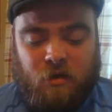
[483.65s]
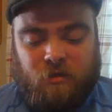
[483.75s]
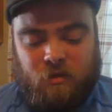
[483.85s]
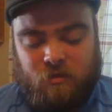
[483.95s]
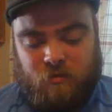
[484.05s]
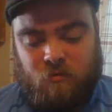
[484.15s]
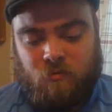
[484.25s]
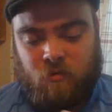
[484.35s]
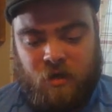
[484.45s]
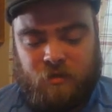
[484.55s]
since this
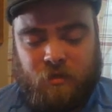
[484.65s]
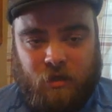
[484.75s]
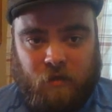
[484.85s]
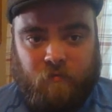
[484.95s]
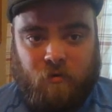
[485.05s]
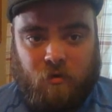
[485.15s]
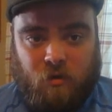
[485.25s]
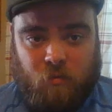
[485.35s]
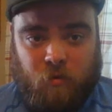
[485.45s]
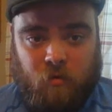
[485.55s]
one has an even
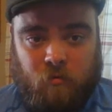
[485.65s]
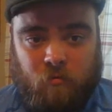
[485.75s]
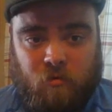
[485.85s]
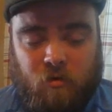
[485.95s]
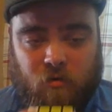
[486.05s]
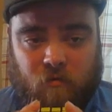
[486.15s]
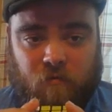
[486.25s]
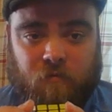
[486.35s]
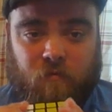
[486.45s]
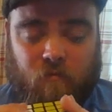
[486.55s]
number of